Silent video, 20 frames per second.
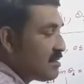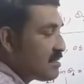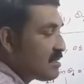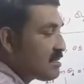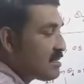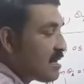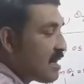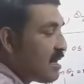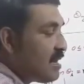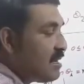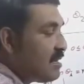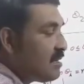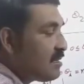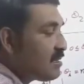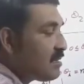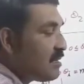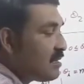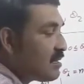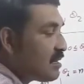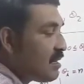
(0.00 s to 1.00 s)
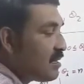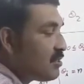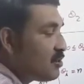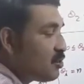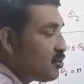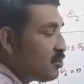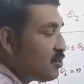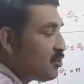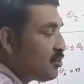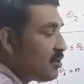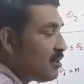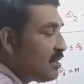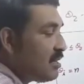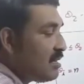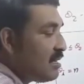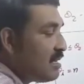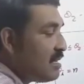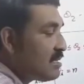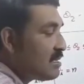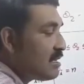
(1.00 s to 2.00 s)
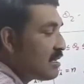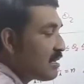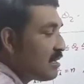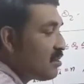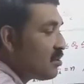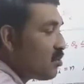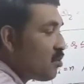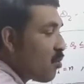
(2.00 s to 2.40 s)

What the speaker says: Sin theta 2 is equal